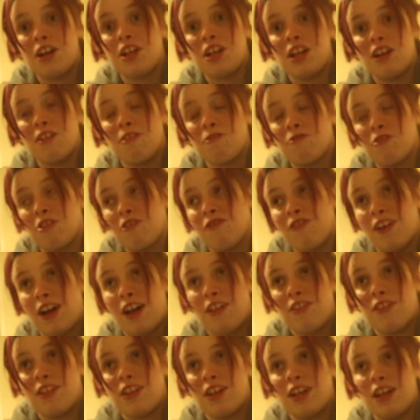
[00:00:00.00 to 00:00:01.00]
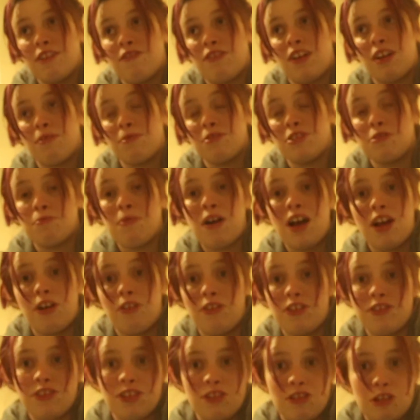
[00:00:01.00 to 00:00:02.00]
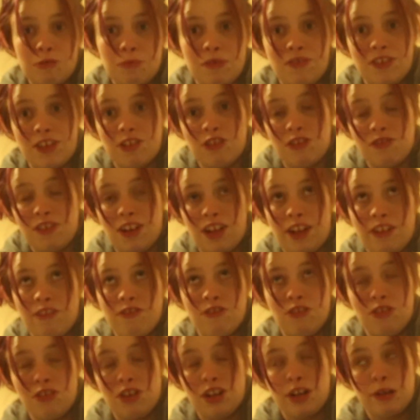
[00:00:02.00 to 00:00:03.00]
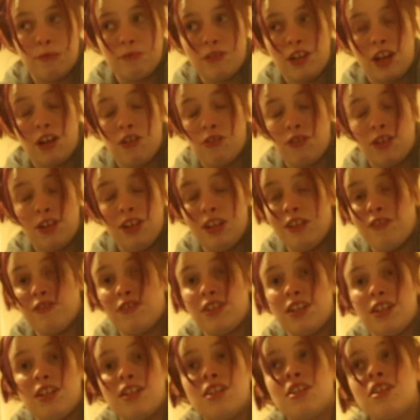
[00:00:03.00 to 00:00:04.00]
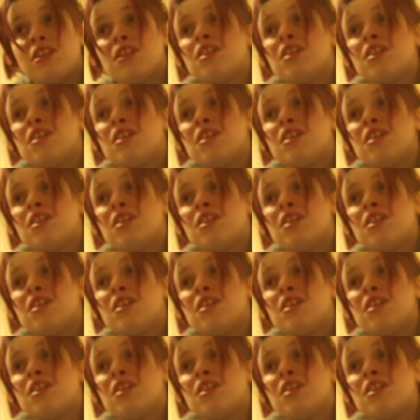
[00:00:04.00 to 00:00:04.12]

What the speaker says: I know for a fact that if I was to pile this on top of each other like four times, I couldn't lift it.